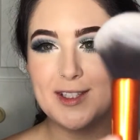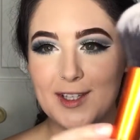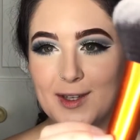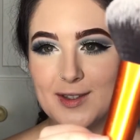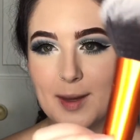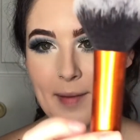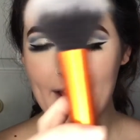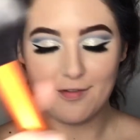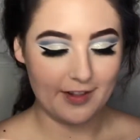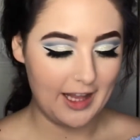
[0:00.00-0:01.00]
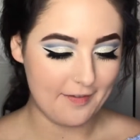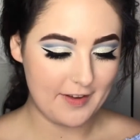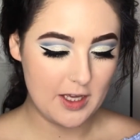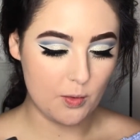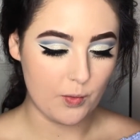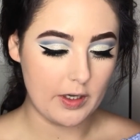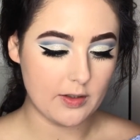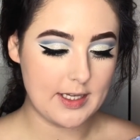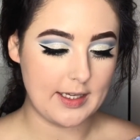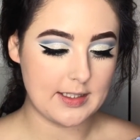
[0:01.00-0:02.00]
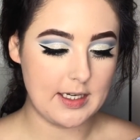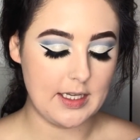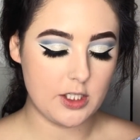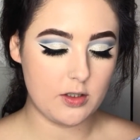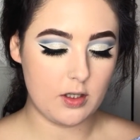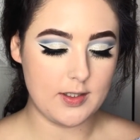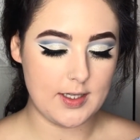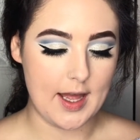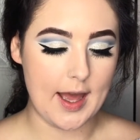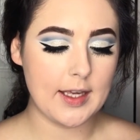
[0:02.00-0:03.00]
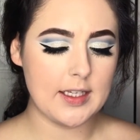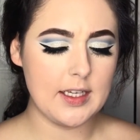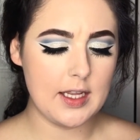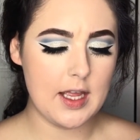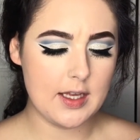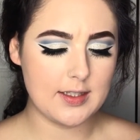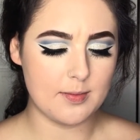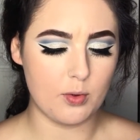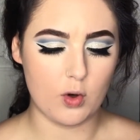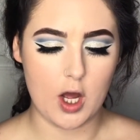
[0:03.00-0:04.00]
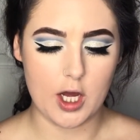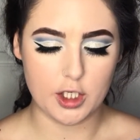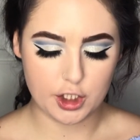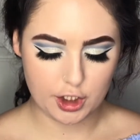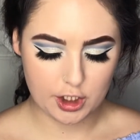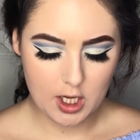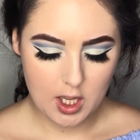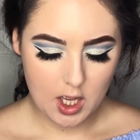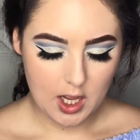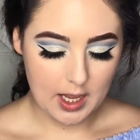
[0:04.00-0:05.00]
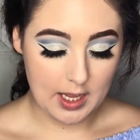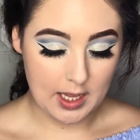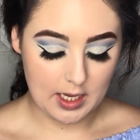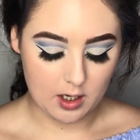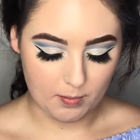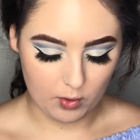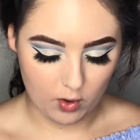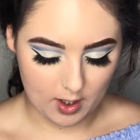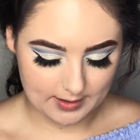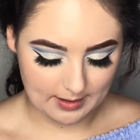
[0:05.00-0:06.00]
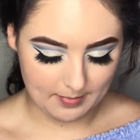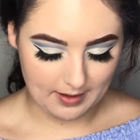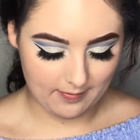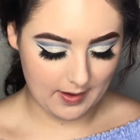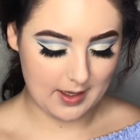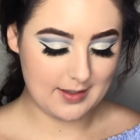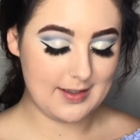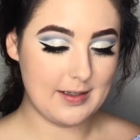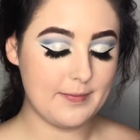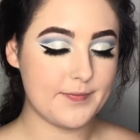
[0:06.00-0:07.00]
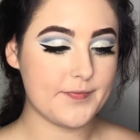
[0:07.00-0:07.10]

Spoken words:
to use my fluffy Real Techniques brush and bronze up my face.